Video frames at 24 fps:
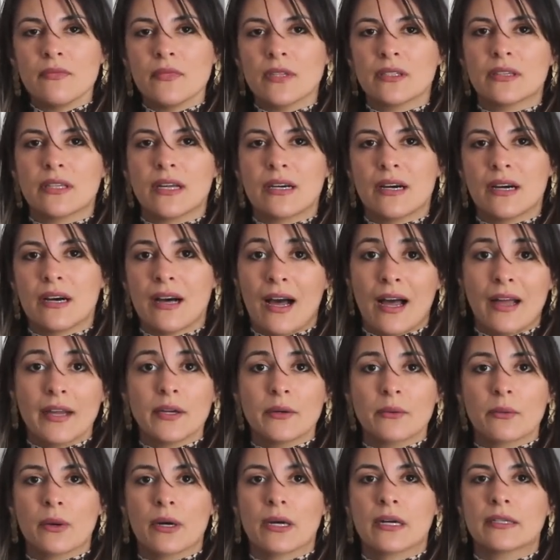the
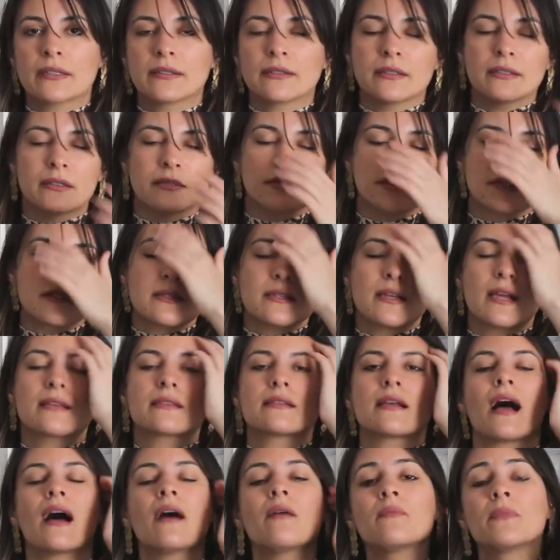higher one, the size
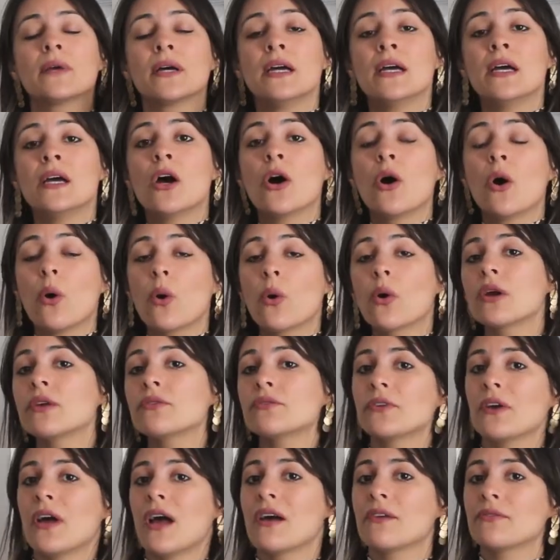up. Or
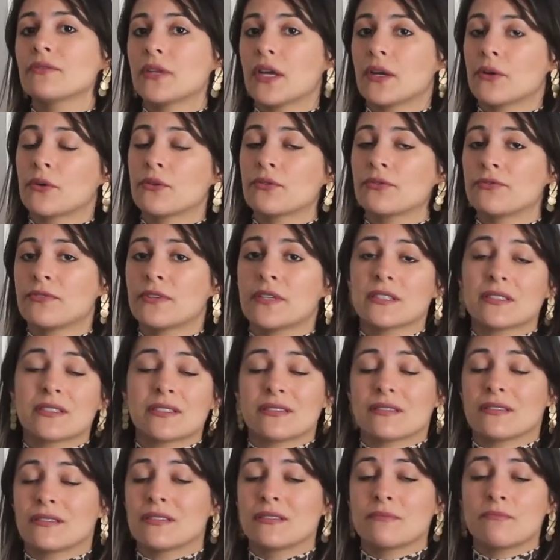if you have narrow
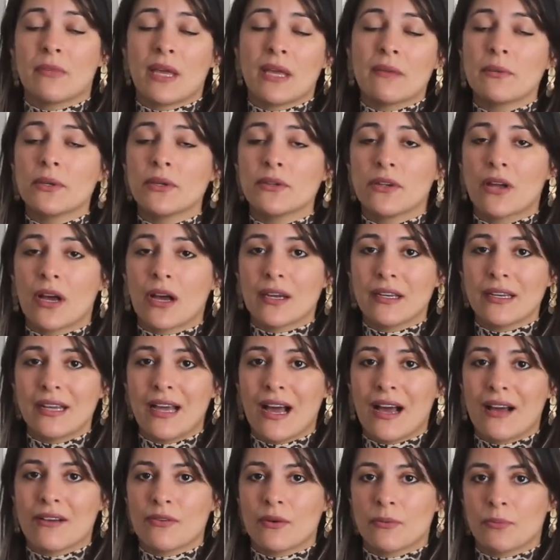feet, maybe you're not gonna
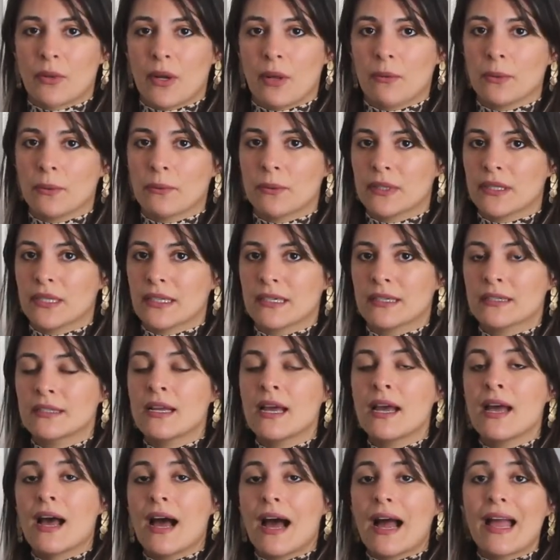have a problem with that.
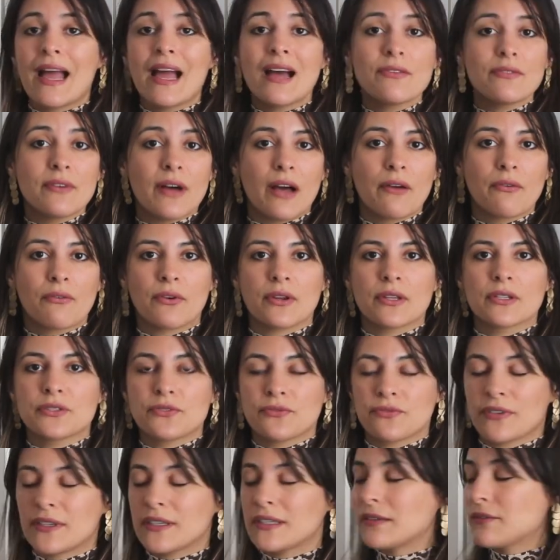I have
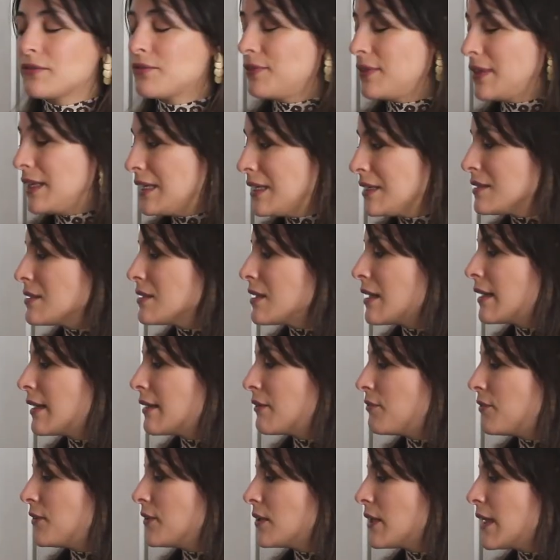average feet and
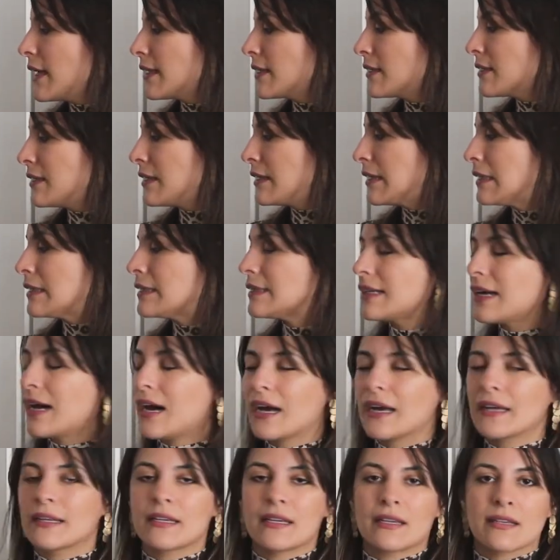I feel like the
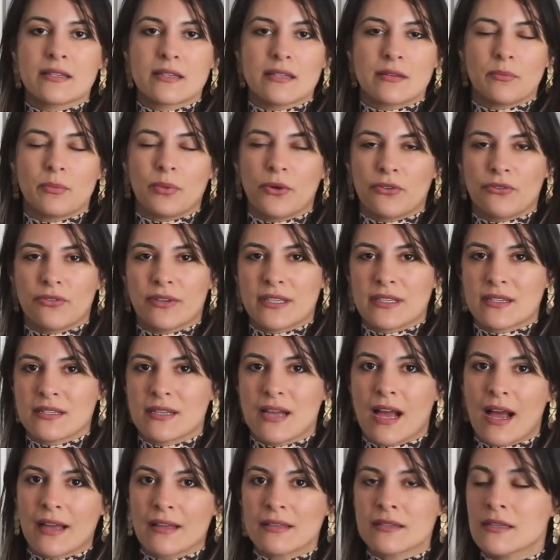9 is a perfect
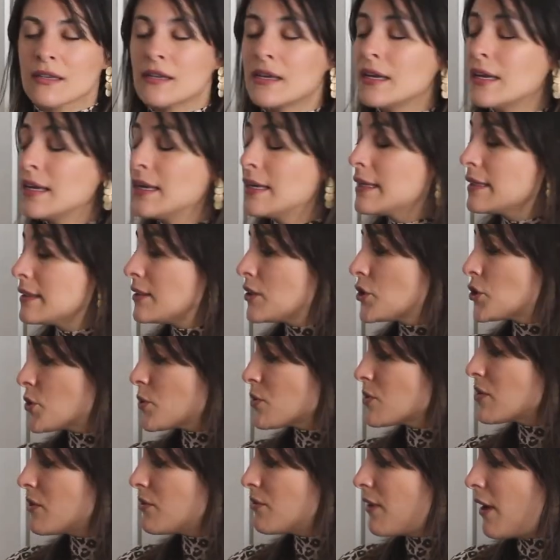size. The
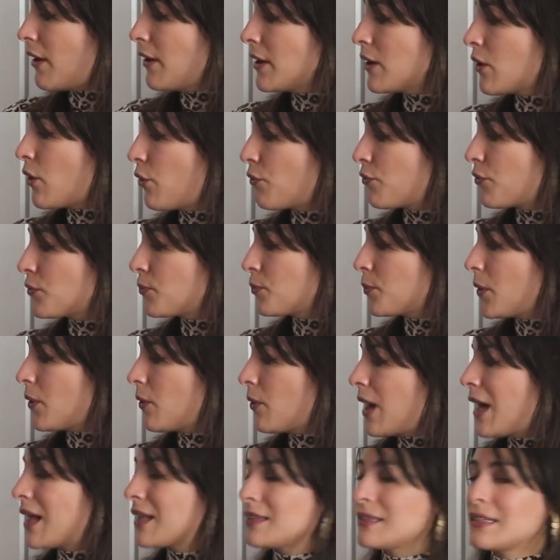shoes are very
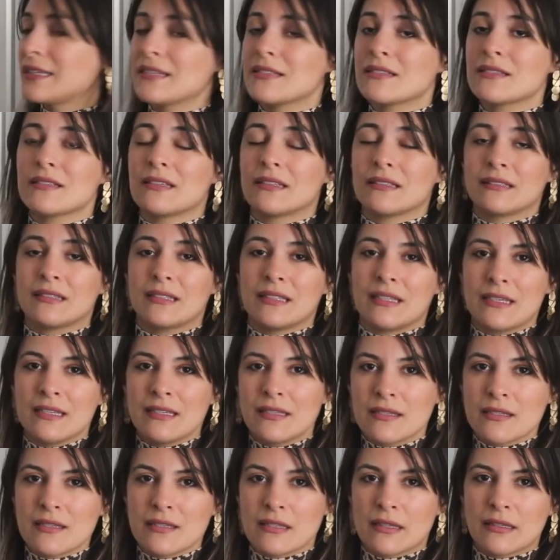comfortable, at least
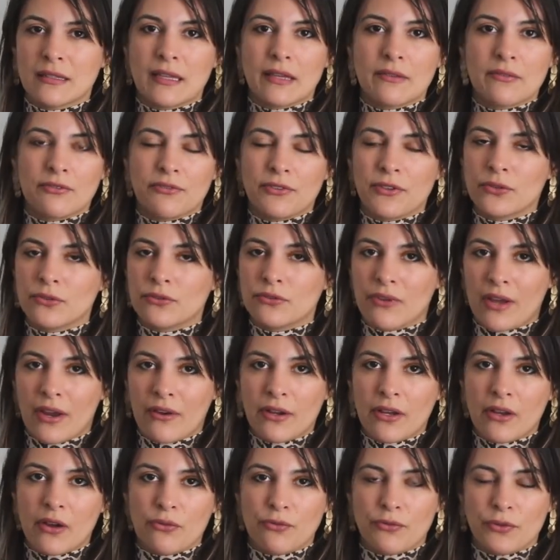these, they feel
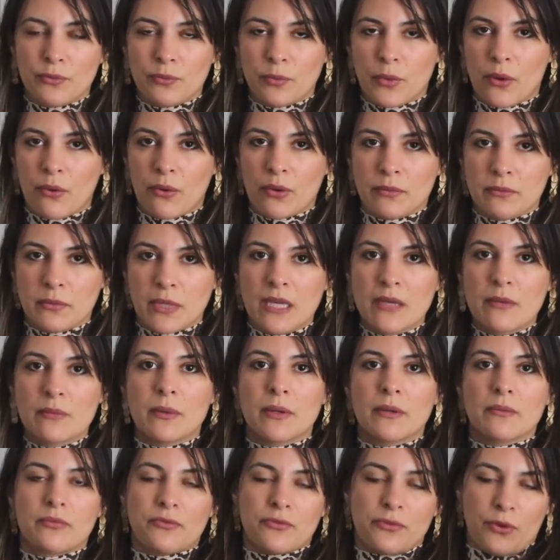very comfortable on me,
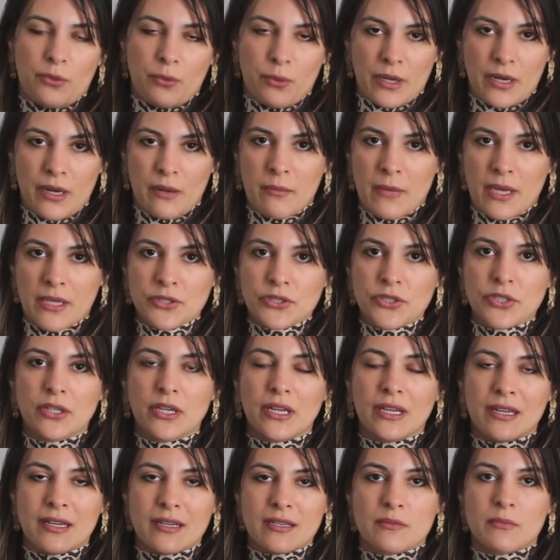but for what I
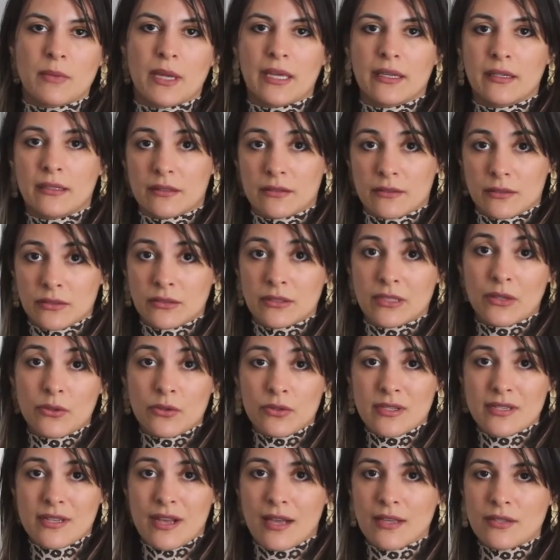mentioned, it is the
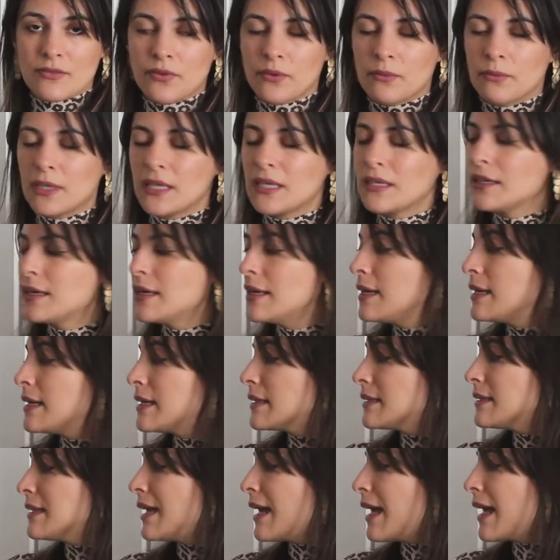good size for me.
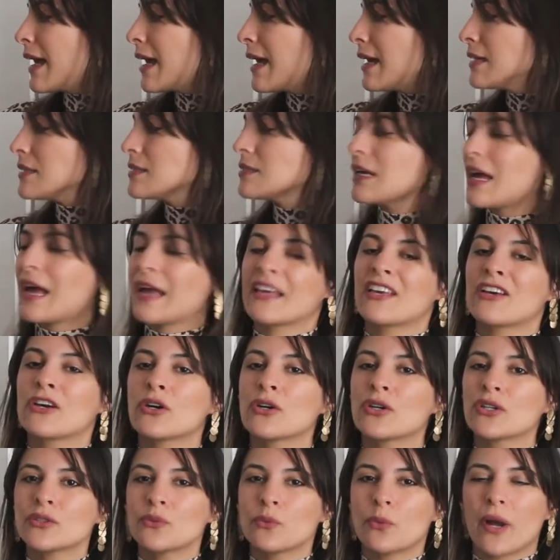The 8, I
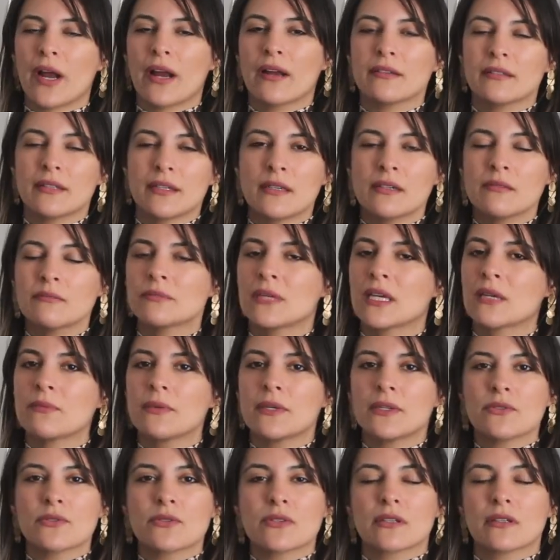could wear them,
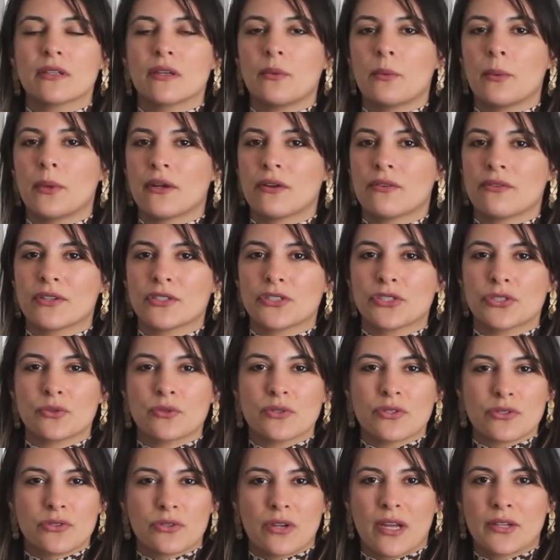maybe use a little bit of a
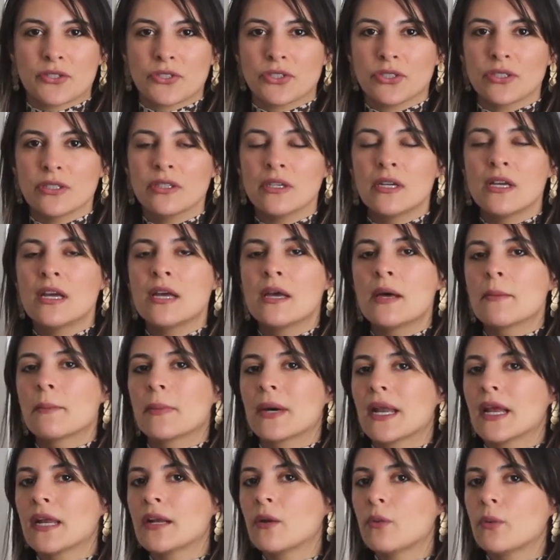shoe stretcher,
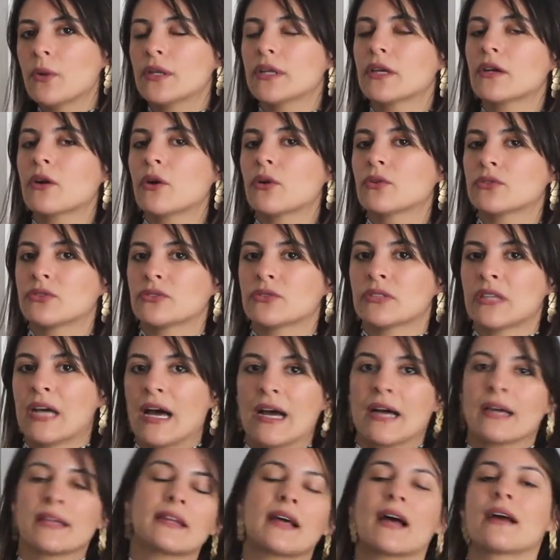but I don't wanna go through
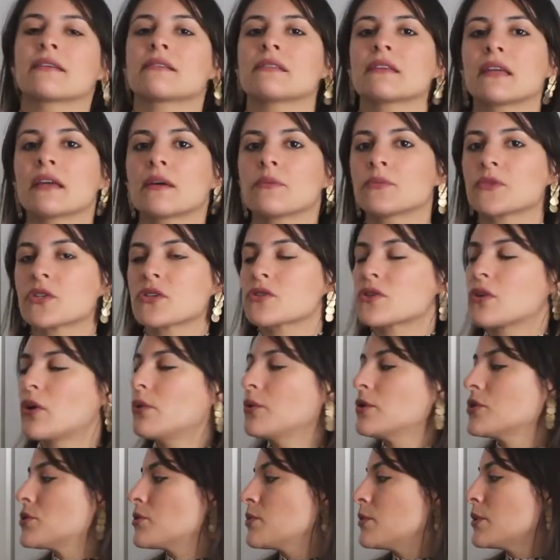that. I think I'm just
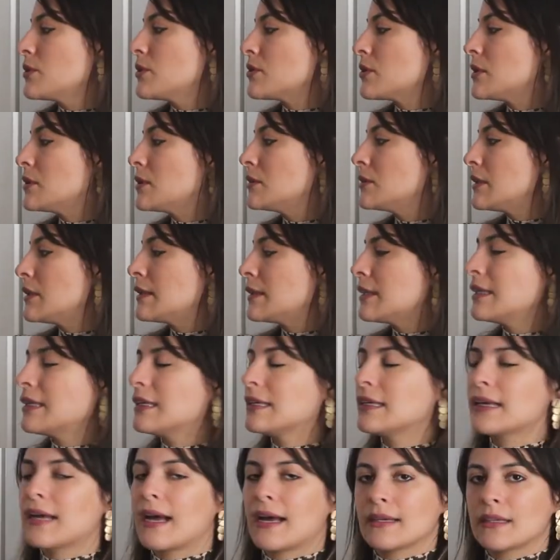going to return
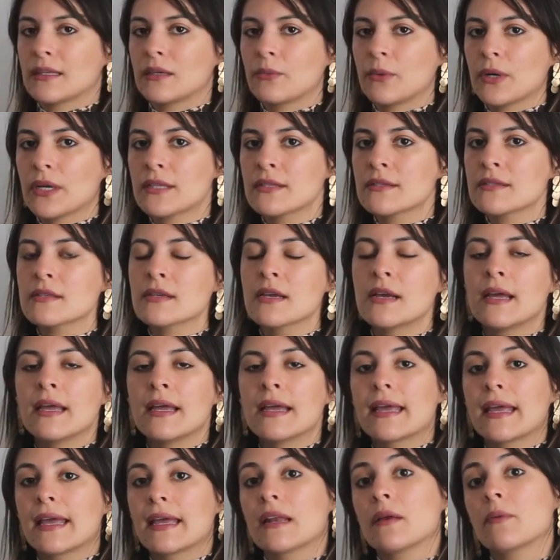the khaki ones
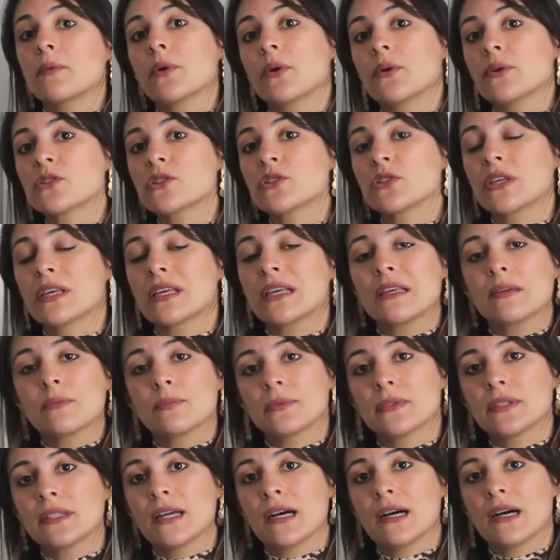and I'm going to
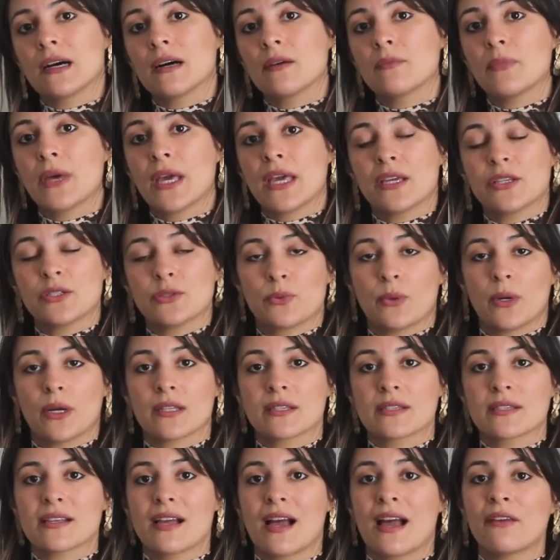keep the beige
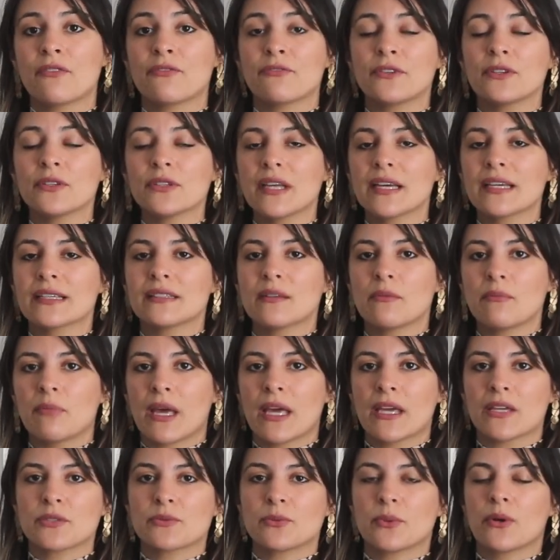ones. I feel like the
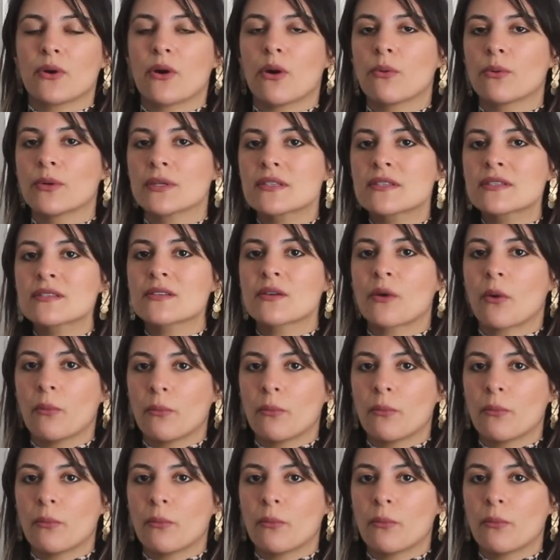beige will go with so